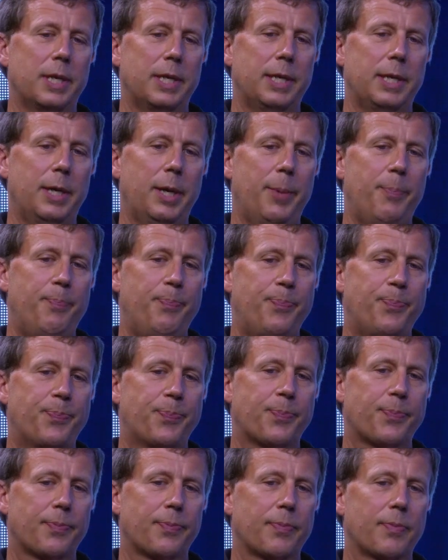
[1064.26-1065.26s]

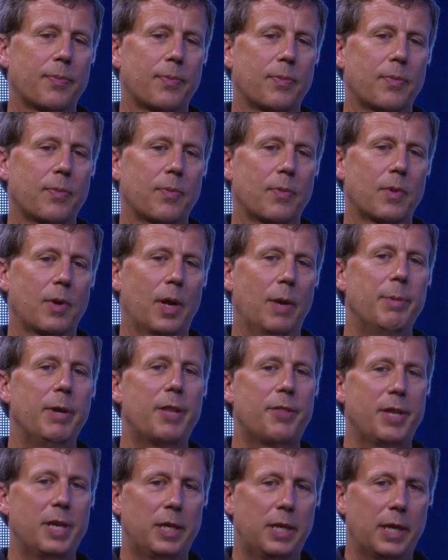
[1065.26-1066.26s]
I mean,
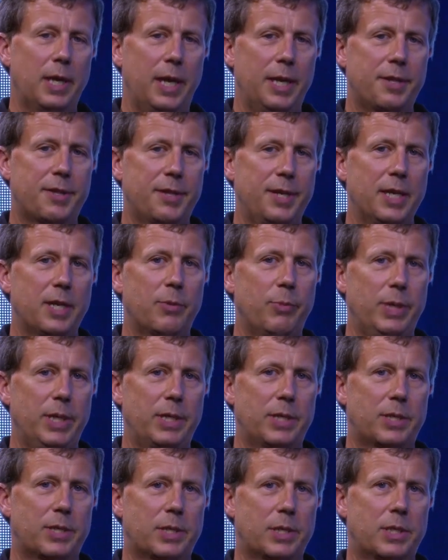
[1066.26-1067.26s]
I think we
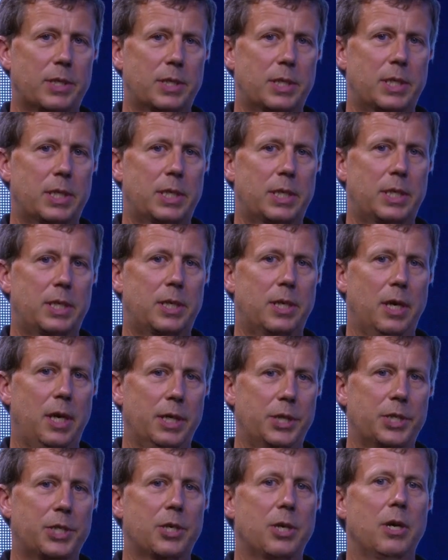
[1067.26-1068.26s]

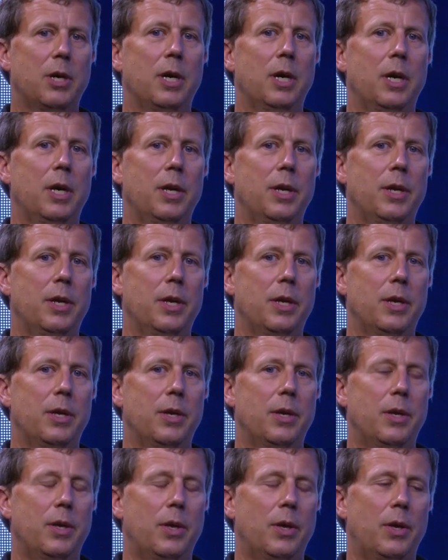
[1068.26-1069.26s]
touched on
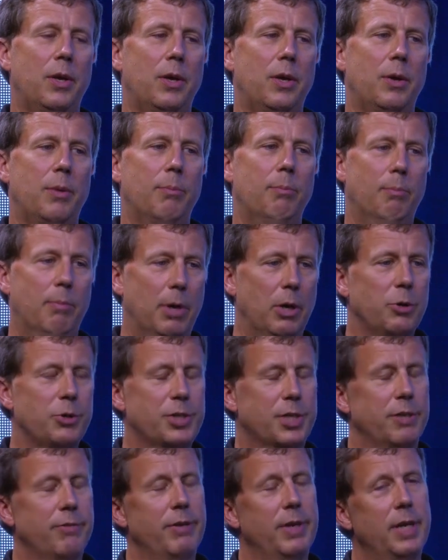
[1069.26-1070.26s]

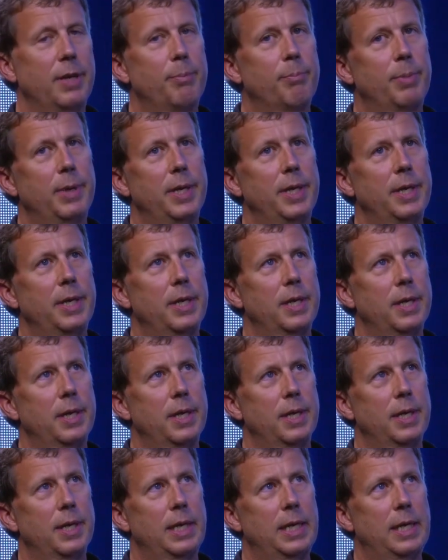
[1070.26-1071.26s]
most of it, but
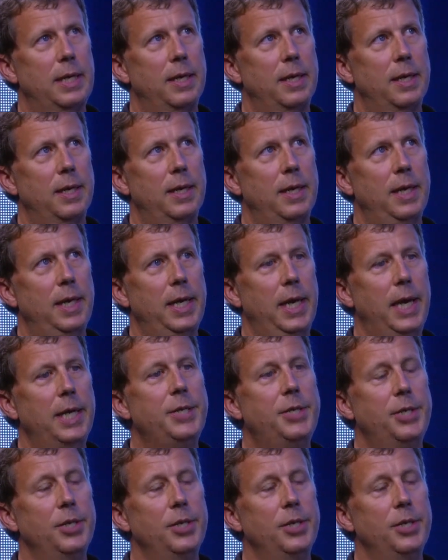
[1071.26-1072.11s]
I